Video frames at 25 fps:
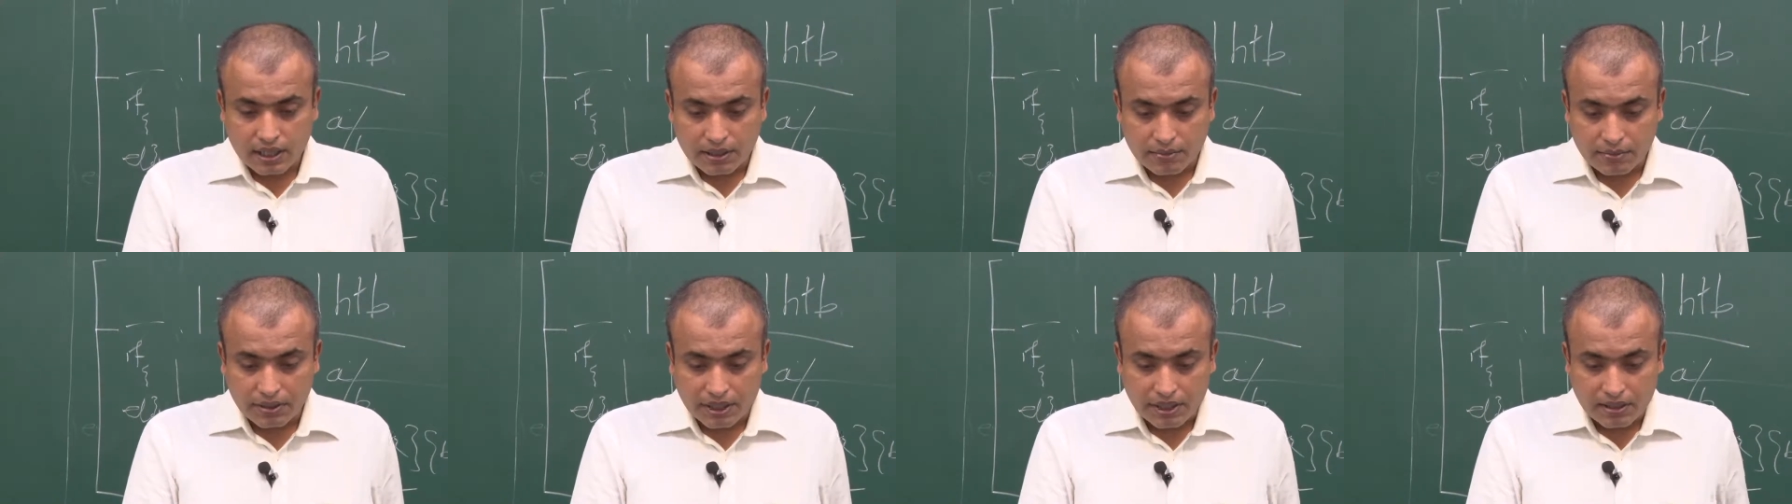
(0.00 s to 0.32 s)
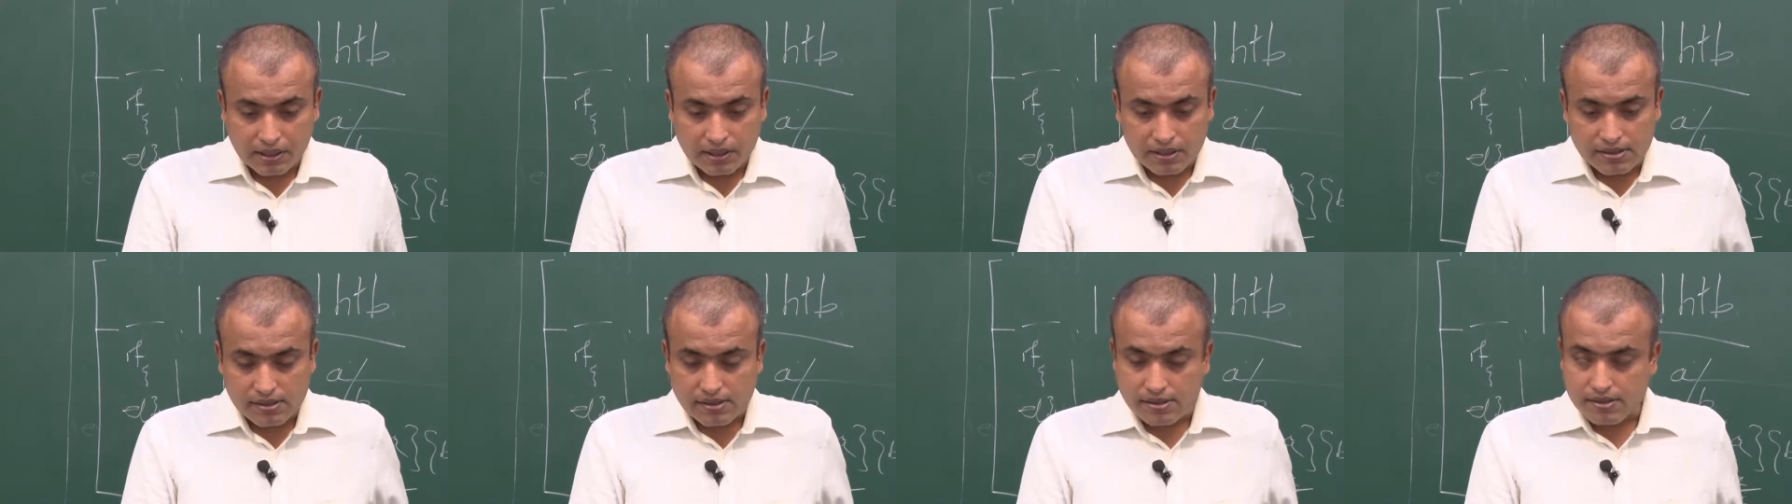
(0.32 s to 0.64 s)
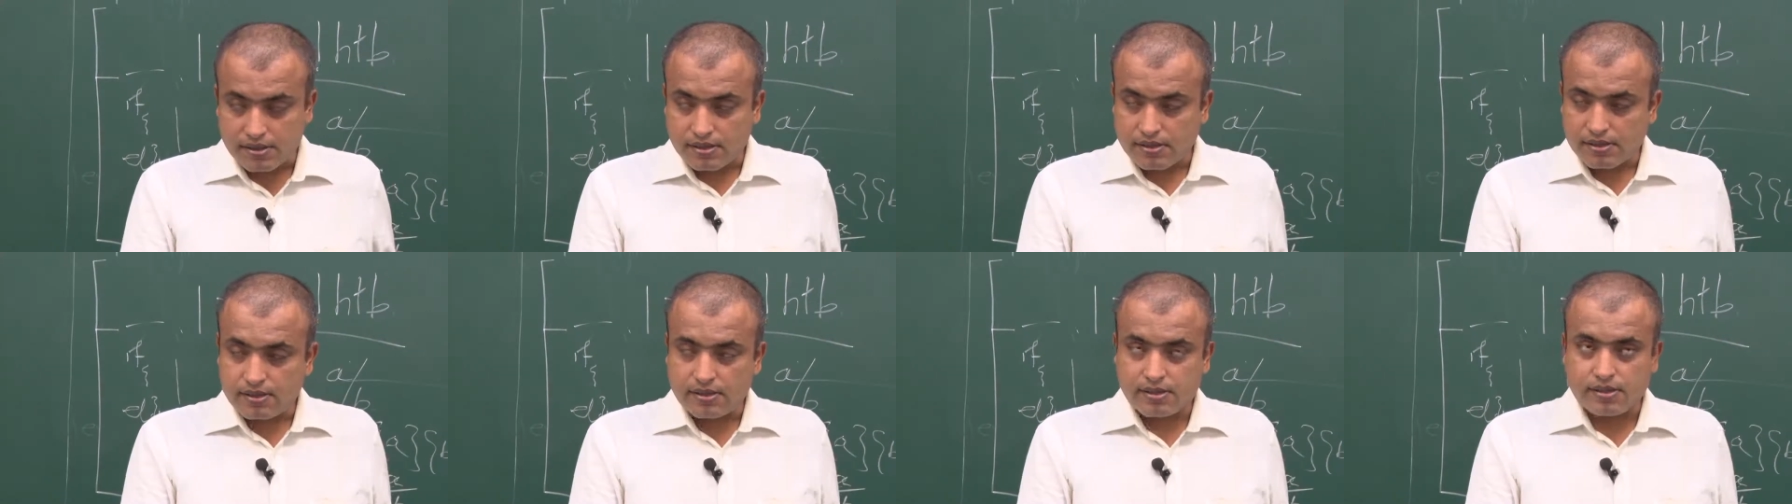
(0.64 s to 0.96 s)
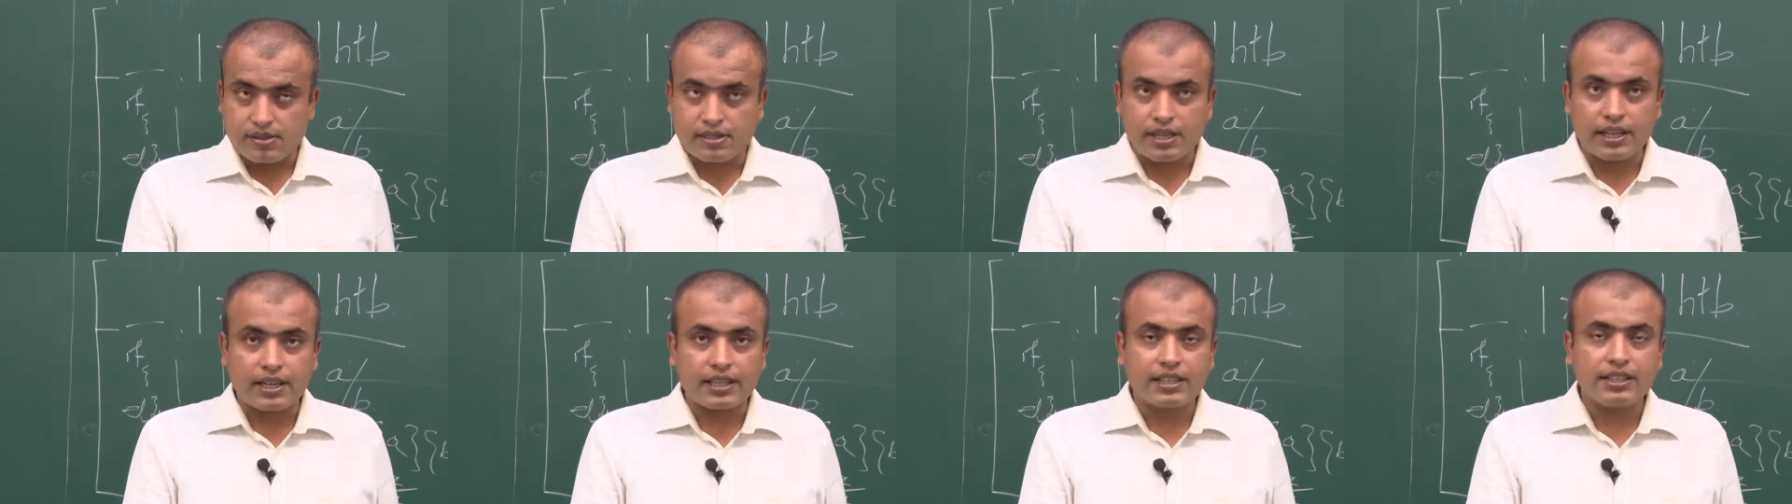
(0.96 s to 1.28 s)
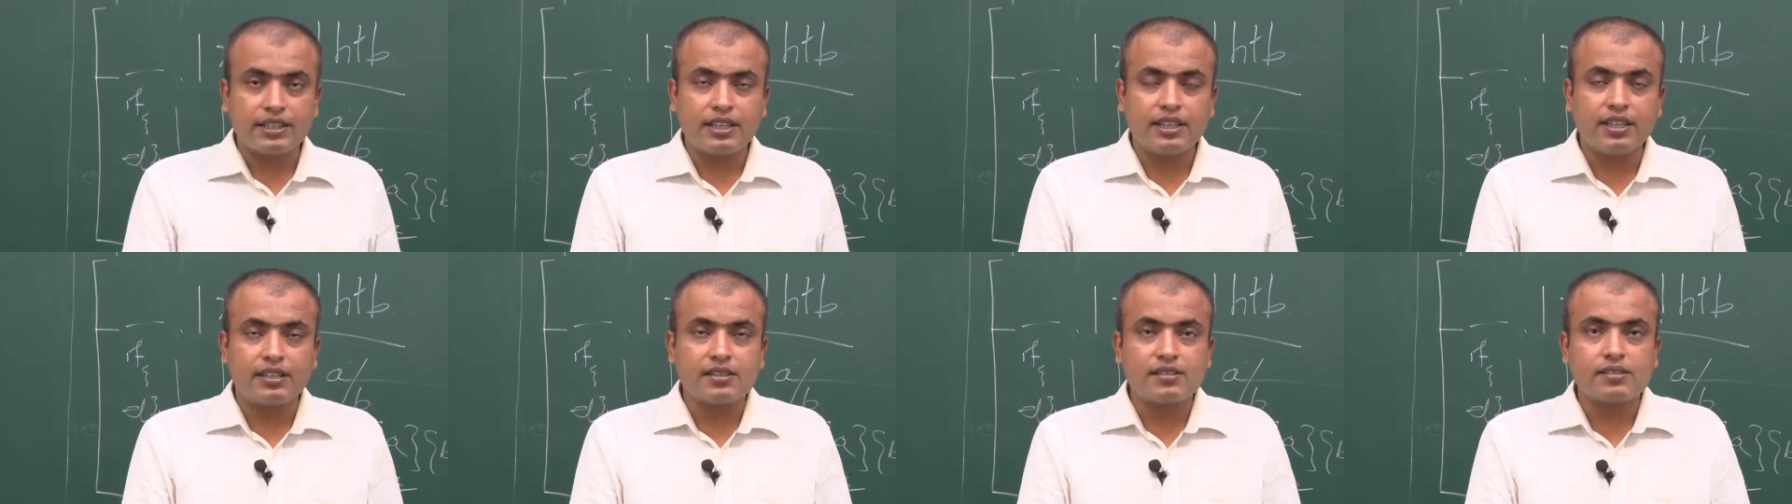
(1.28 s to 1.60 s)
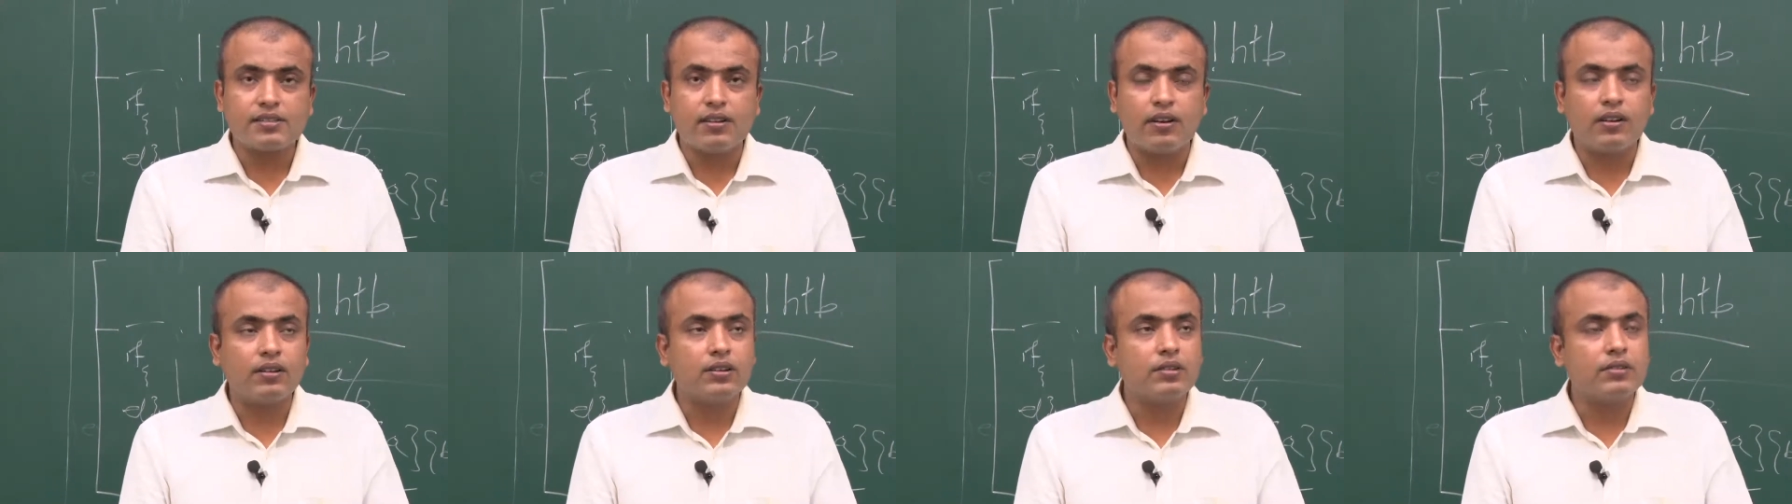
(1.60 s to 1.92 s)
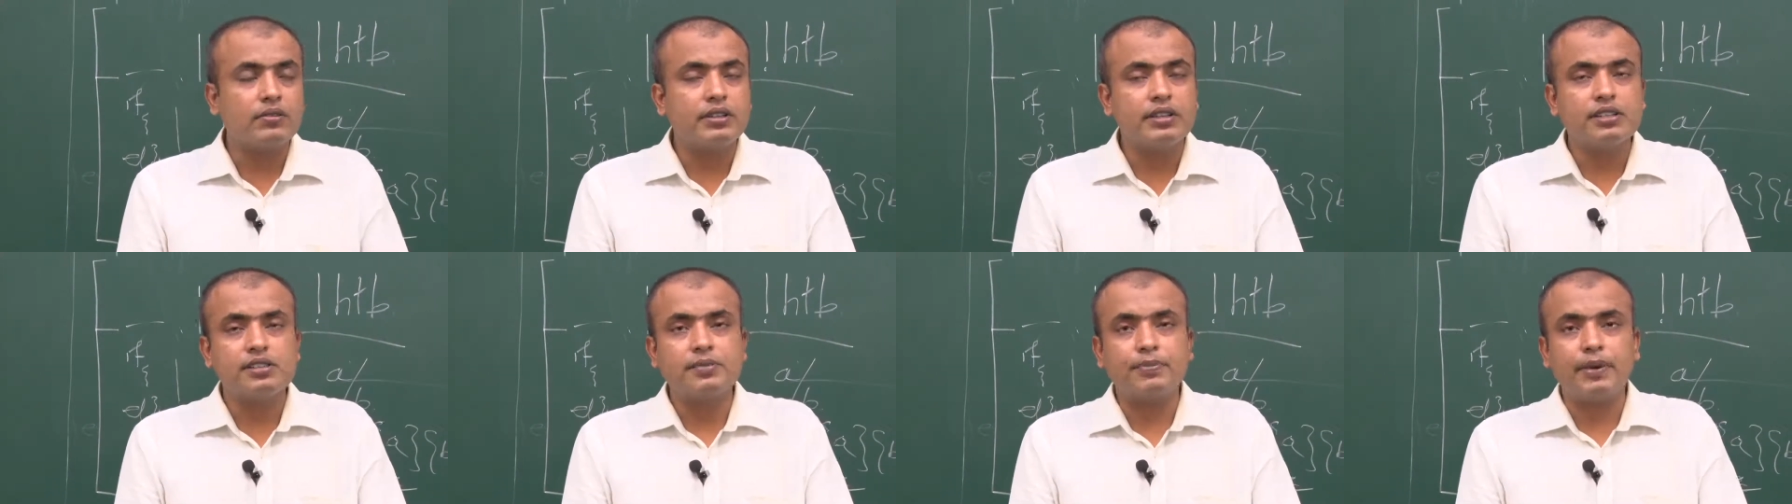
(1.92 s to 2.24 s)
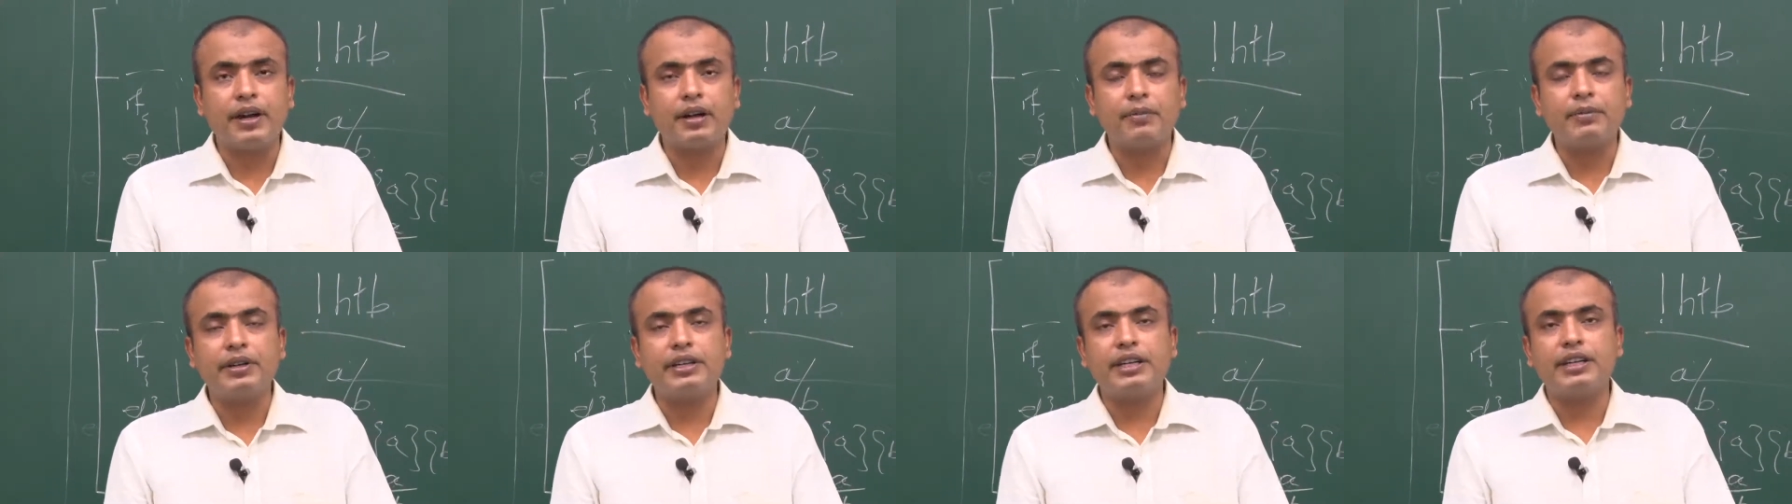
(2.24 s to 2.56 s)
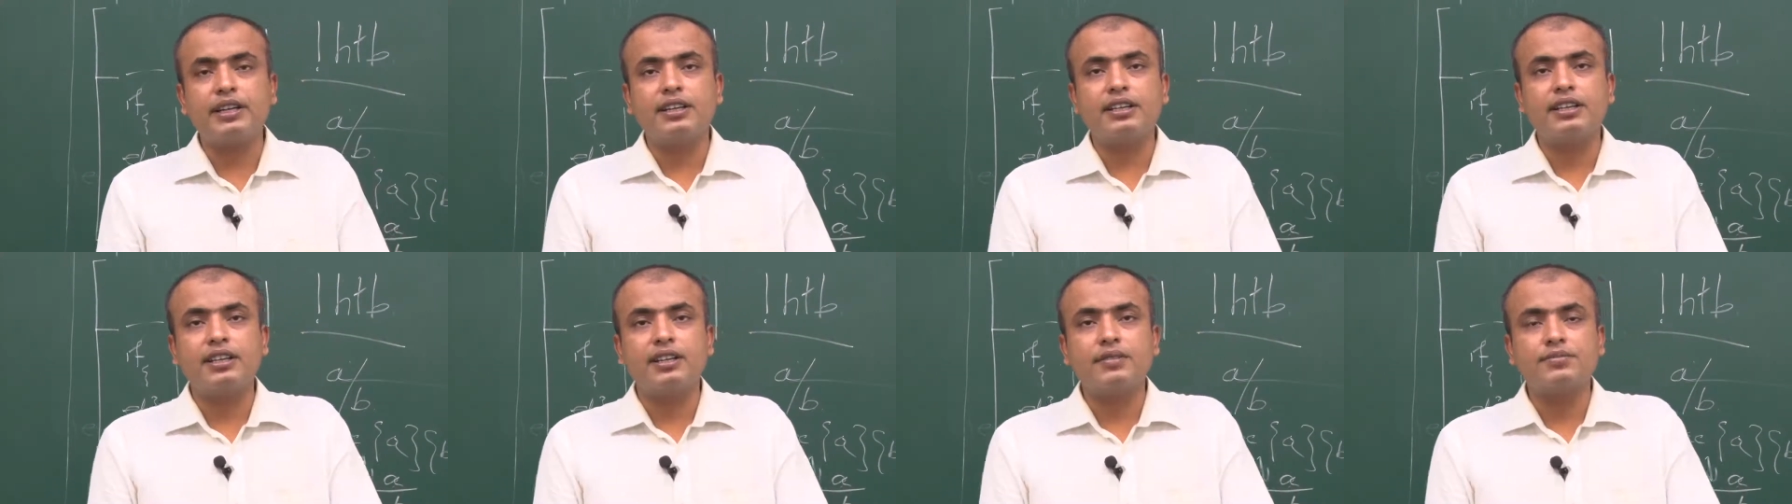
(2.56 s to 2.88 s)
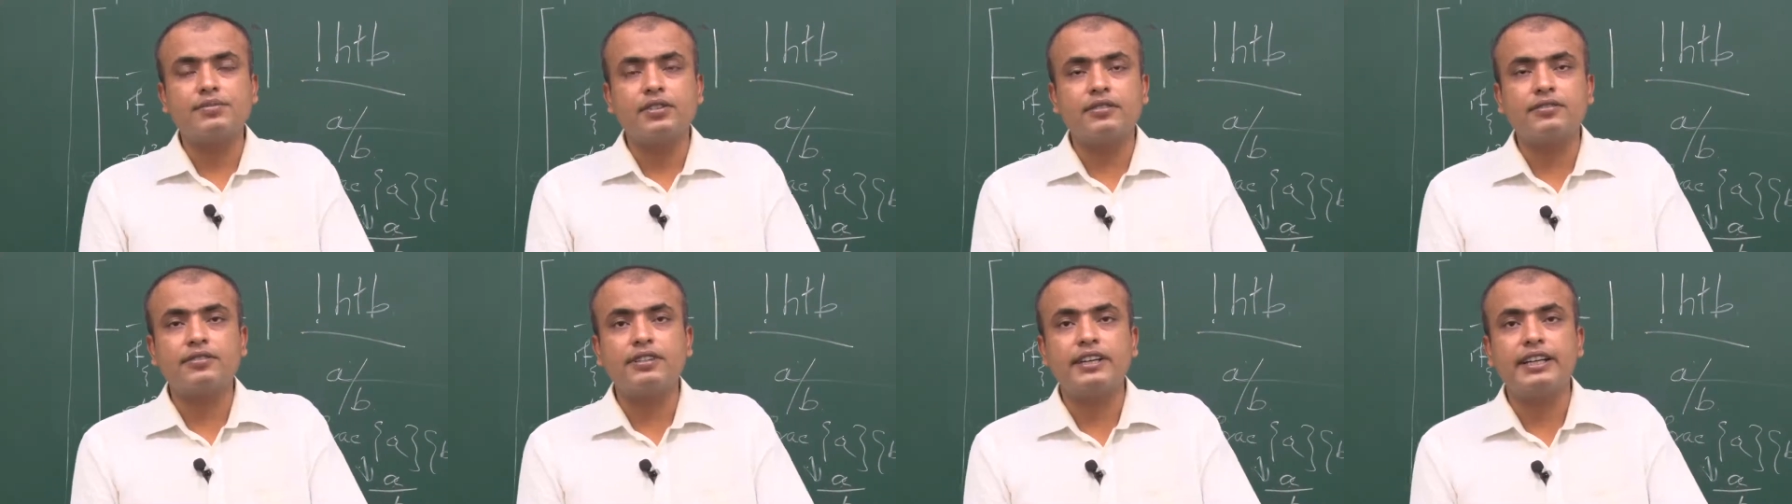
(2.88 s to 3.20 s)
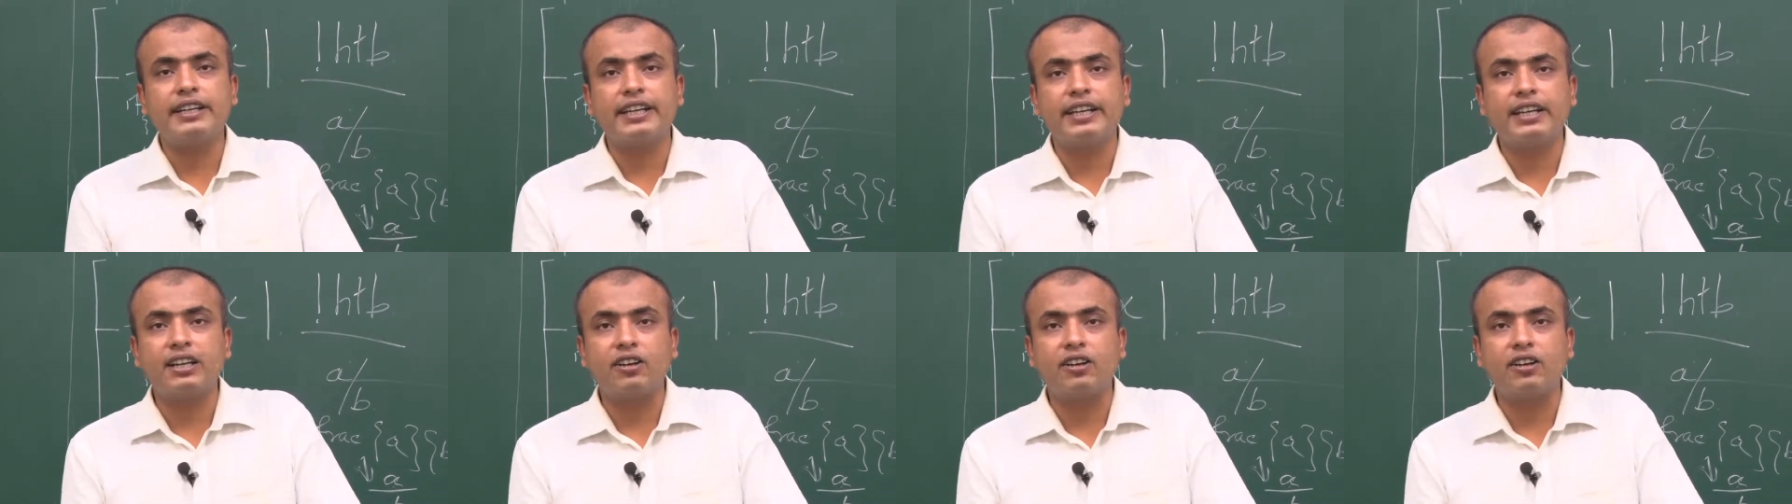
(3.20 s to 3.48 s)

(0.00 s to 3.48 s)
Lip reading: because certain things, although it is permitted in terms of LaTeX